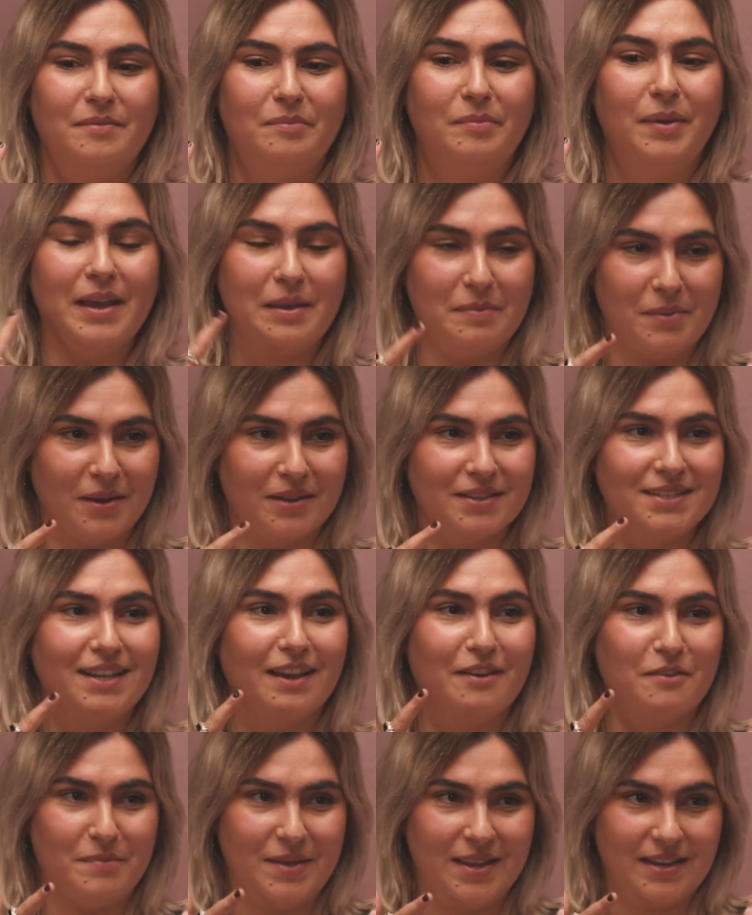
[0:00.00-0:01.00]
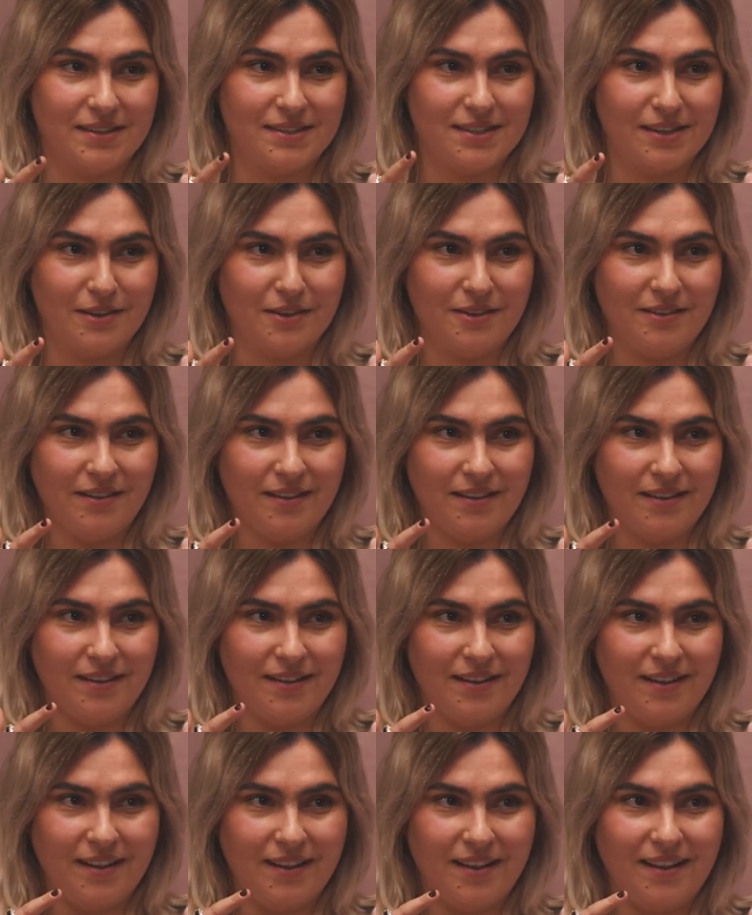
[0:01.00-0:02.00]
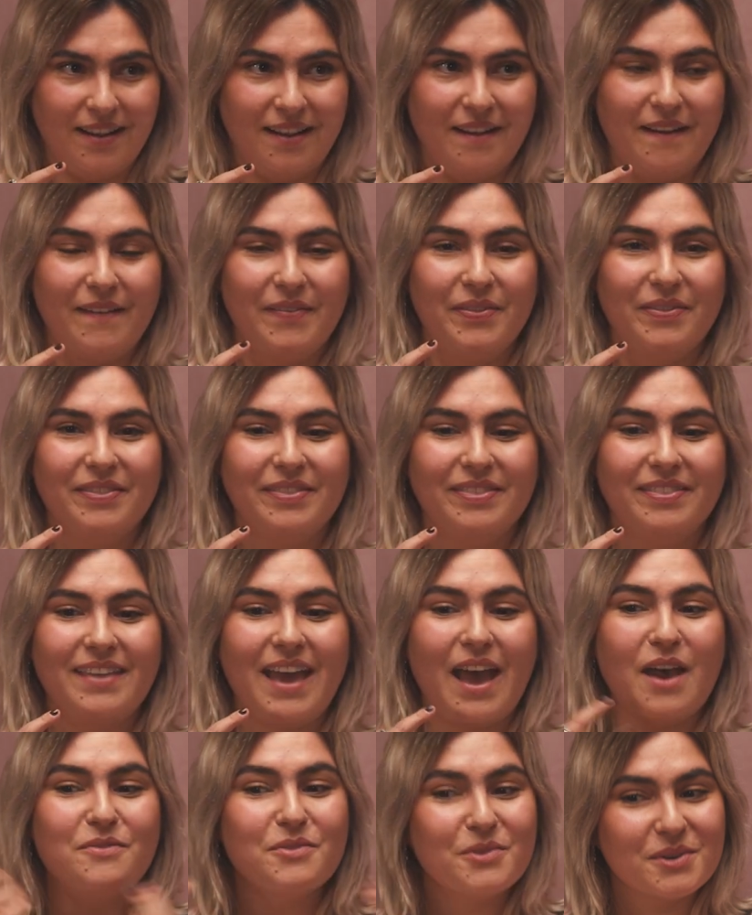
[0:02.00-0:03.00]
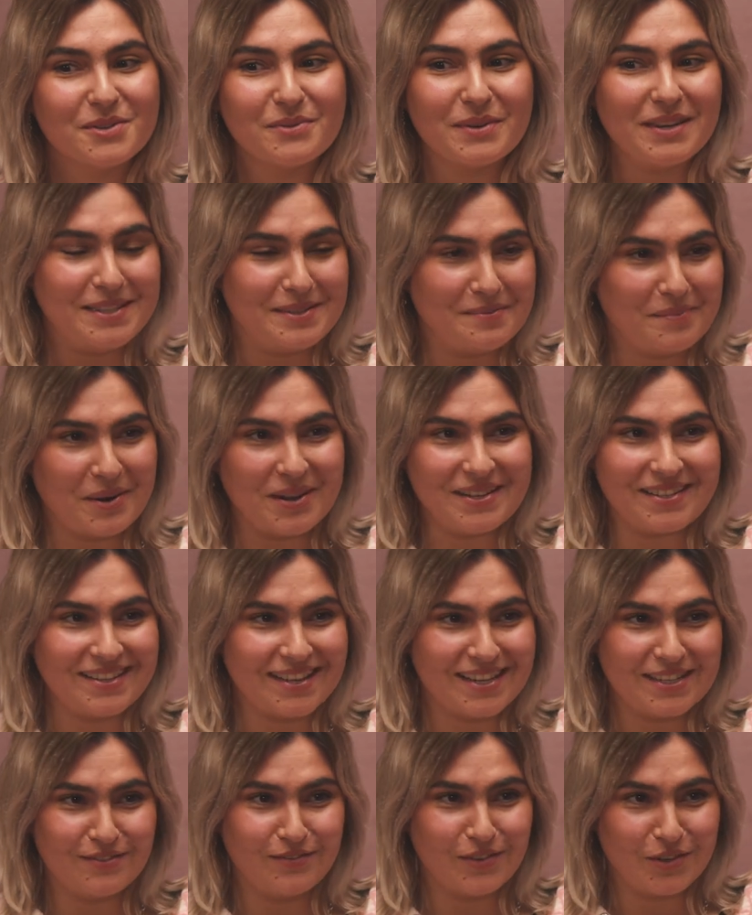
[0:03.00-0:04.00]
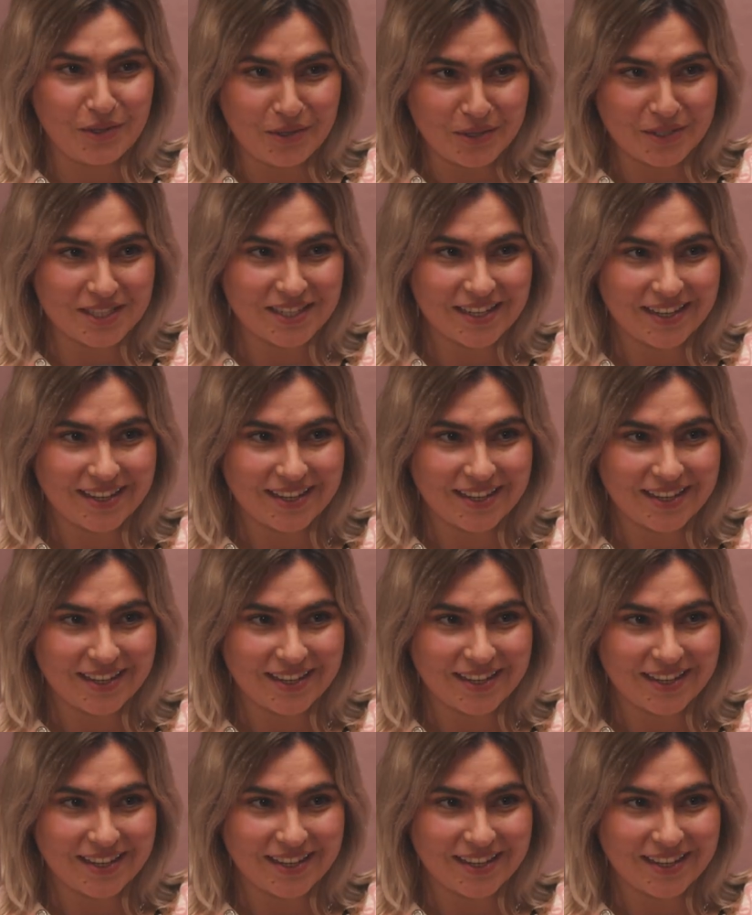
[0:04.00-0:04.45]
play party I've been to, everyone's really surprised that there's food.